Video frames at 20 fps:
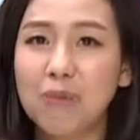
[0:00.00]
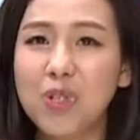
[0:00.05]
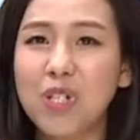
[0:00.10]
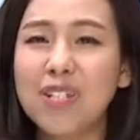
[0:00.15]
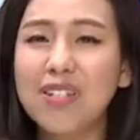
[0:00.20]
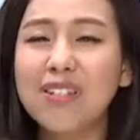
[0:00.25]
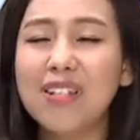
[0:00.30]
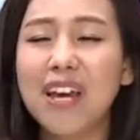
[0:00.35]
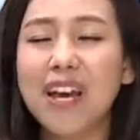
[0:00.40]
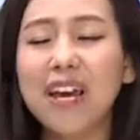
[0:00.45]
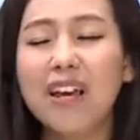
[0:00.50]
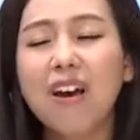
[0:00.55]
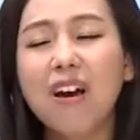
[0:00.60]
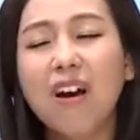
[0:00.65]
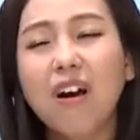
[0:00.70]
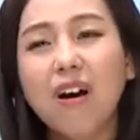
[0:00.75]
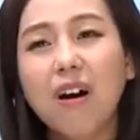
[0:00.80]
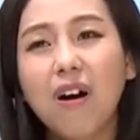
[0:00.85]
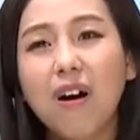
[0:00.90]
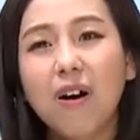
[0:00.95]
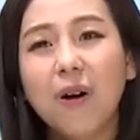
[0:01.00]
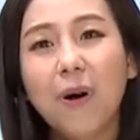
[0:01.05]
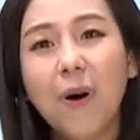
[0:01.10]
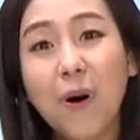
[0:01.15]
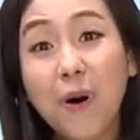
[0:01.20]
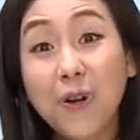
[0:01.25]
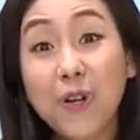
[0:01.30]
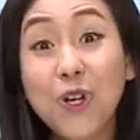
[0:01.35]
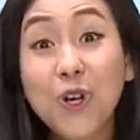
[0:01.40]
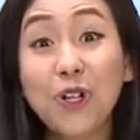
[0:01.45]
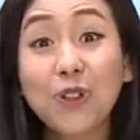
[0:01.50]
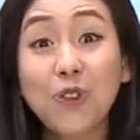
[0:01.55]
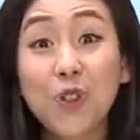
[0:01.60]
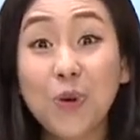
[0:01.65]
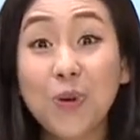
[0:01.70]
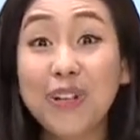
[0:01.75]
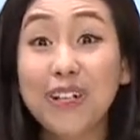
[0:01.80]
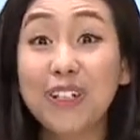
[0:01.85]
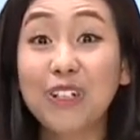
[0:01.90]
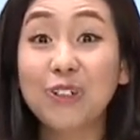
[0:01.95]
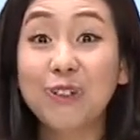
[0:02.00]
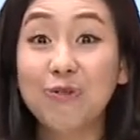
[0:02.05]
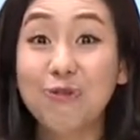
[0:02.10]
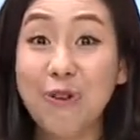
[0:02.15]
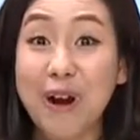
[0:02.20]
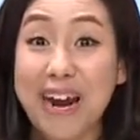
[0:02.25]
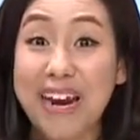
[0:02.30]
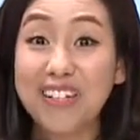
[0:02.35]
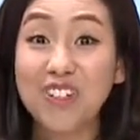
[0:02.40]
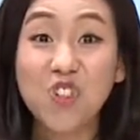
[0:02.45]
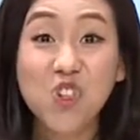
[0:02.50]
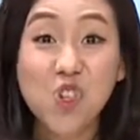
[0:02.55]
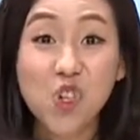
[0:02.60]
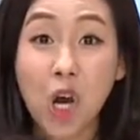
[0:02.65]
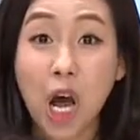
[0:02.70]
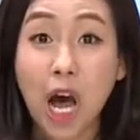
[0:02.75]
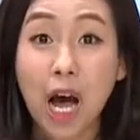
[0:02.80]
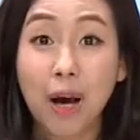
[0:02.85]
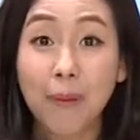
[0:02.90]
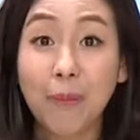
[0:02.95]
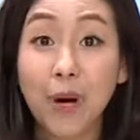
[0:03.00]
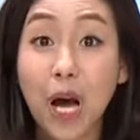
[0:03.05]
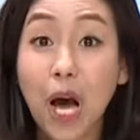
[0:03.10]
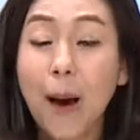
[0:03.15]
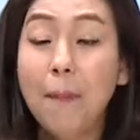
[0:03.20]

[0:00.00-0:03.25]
Just say, oh, you're doing a great job,